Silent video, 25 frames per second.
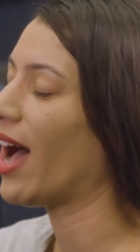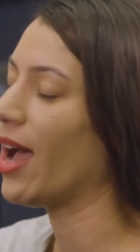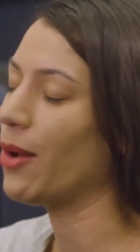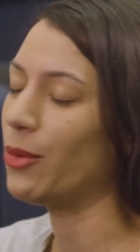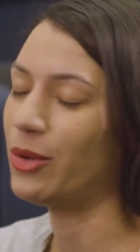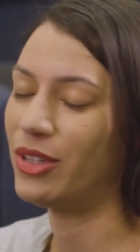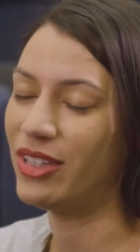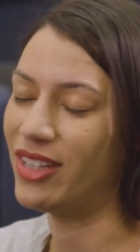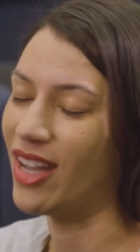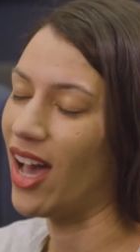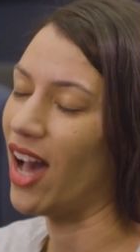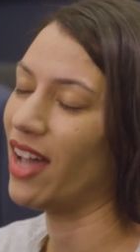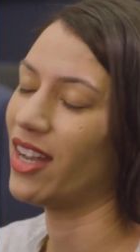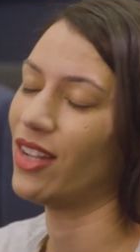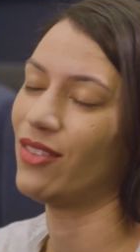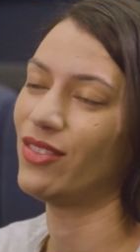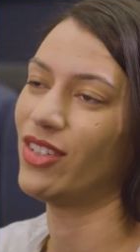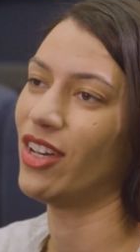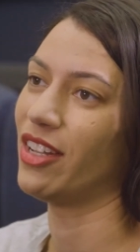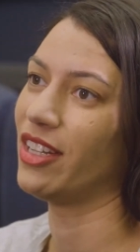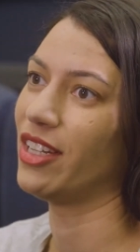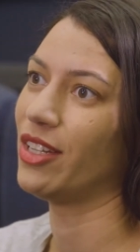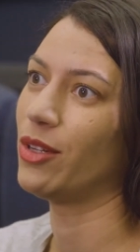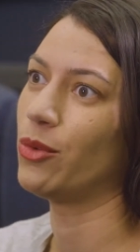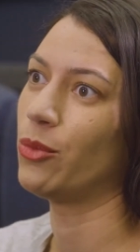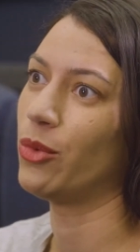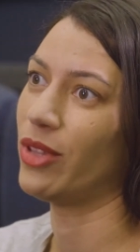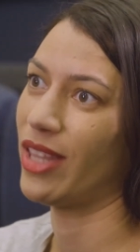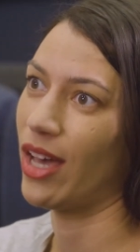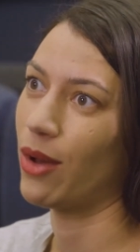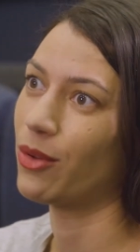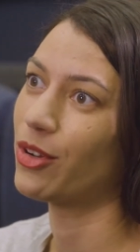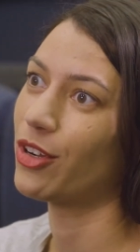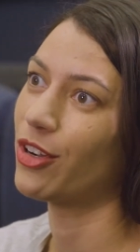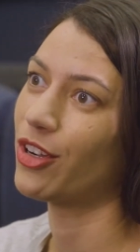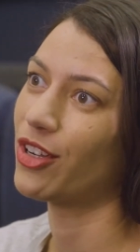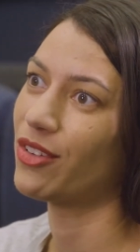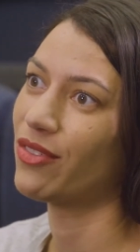I would not have done it
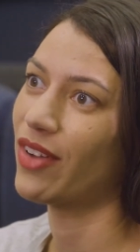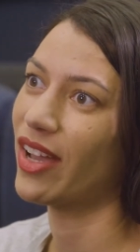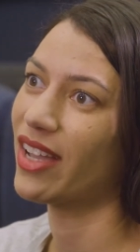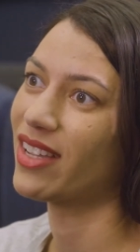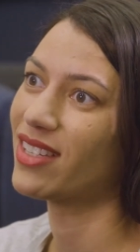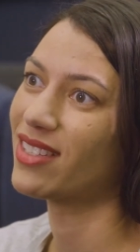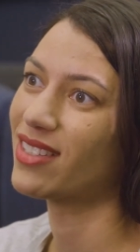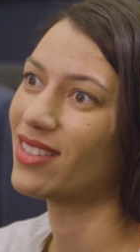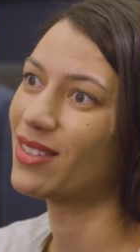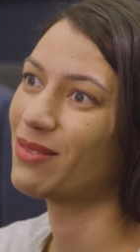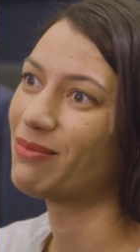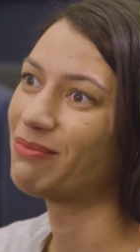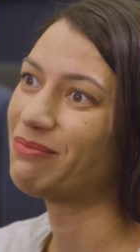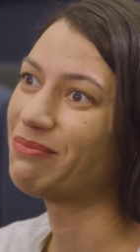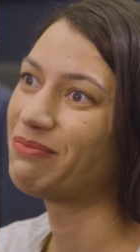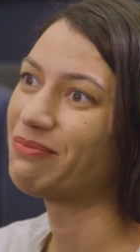without her advice.